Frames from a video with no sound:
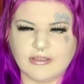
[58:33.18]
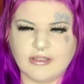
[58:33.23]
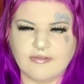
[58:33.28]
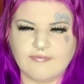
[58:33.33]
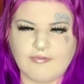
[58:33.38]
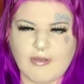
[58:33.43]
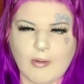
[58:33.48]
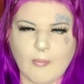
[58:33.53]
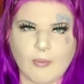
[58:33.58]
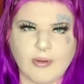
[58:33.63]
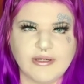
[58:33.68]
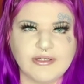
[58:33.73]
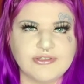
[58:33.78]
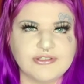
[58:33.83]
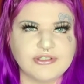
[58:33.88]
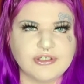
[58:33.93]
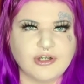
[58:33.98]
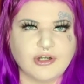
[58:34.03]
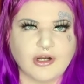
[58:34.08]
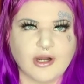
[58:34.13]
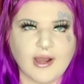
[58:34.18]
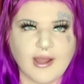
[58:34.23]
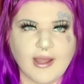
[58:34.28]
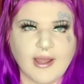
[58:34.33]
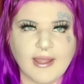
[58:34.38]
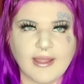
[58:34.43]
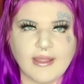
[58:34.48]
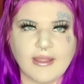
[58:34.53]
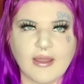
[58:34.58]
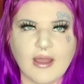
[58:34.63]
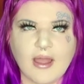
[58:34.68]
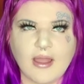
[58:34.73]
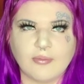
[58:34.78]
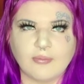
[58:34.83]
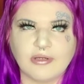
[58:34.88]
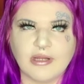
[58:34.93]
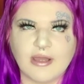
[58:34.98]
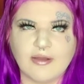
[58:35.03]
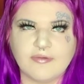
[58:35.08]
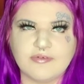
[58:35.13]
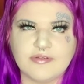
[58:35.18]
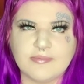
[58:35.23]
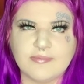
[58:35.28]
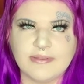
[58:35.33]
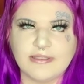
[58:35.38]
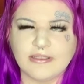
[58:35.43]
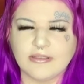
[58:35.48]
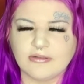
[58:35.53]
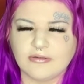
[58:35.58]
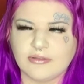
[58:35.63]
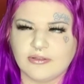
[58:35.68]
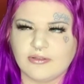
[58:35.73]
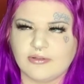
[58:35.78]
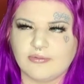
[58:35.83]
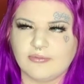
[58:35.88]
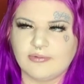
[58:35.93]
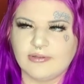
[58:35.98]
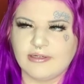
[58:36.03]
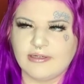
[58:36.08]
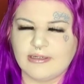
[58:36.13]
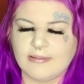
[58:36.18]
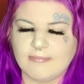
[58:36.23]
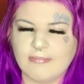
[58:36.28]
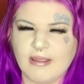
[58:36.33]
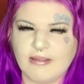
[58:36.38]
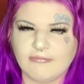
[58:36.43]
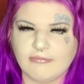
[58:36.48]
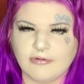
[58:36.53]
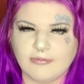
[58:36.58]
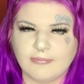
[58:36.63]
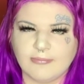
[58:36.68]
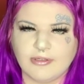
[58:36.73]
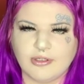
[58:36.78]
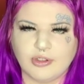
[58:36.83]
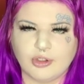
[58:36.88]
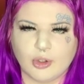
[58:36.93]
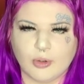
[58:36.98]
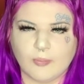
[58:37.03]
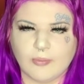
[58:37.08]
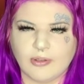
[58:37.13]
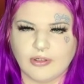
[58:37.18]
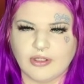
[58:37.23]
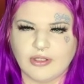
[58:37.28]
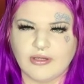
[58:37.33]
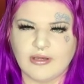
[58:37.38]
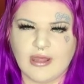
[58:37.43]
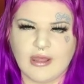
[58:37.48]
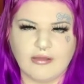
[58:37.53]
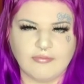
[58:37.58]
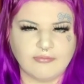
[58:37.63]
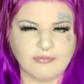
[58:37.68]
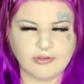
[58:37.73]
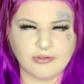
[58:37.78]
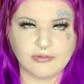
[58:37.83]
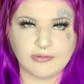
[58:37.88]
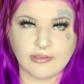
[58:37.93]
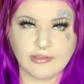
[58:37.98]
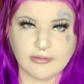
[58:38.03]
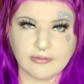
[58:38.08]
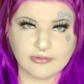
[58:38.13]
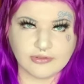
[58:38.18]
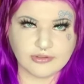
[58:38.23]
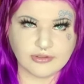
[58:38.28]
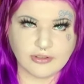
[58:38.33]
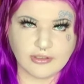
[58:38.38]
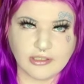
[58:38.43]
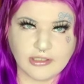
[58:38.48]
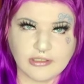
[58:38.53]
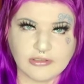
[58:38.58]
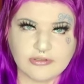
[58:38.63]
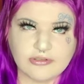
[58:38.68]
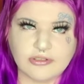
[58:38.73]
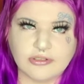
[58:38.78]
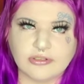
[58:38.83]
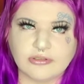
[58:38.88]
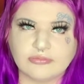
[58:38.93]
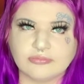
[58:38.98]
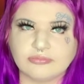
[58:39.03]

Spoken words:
if I wanted to cry, I would have to be alone and in my room, and no one could ever know that I was crying. So